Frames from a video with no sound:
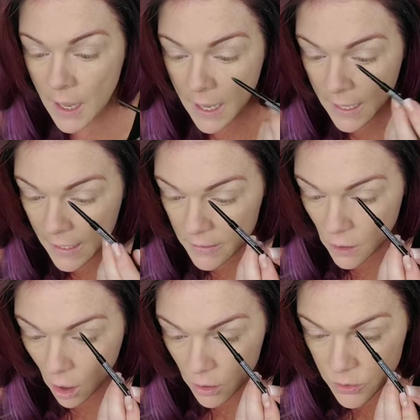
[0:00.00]
And
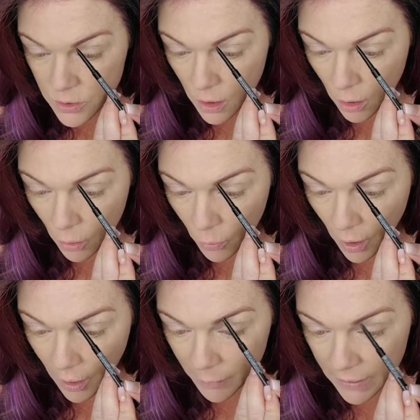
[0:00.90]
also,
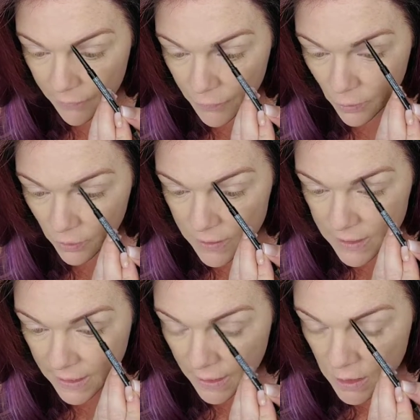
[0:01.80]
if your
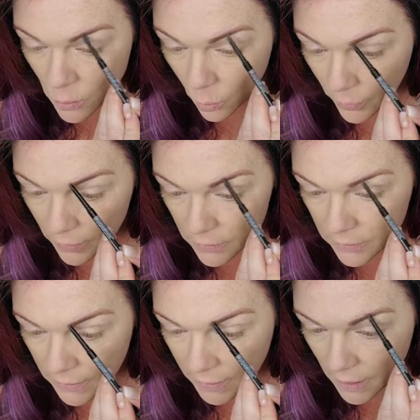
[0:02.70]
skin is
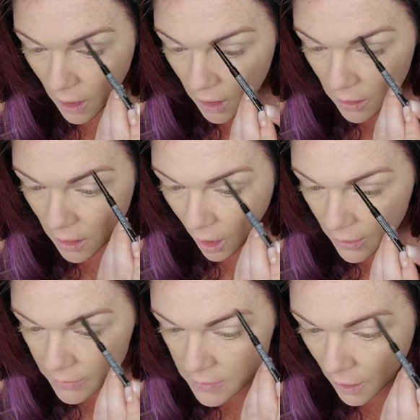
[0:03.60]
oily, a
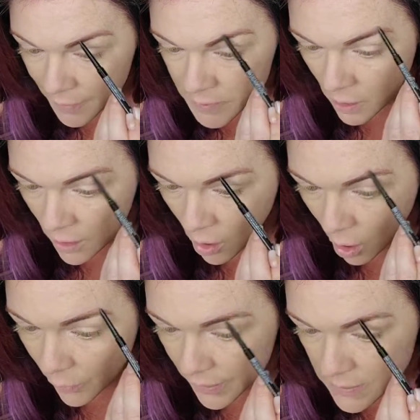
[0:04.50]
lot of times, not
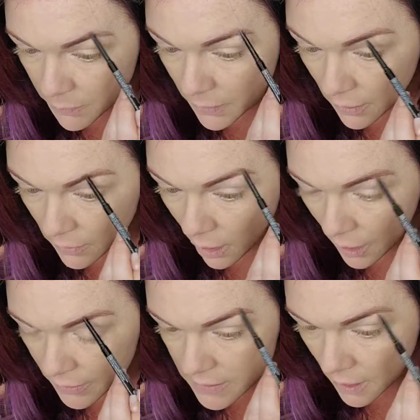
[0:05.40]
always, but a
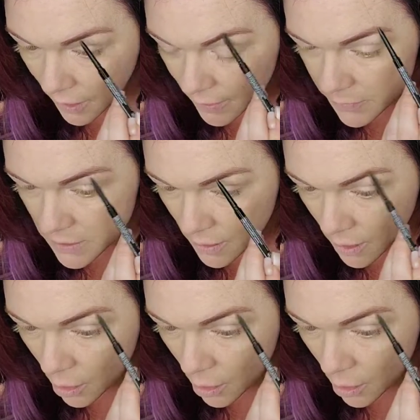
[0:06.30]
lot of times,